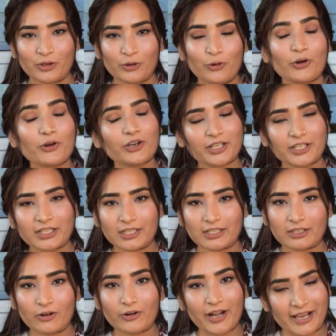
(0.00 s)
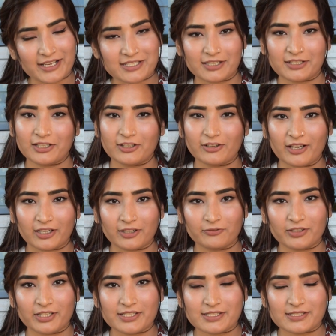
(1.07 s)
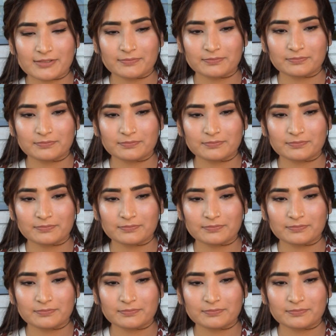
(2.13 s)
co-curricular or extracurricular activities.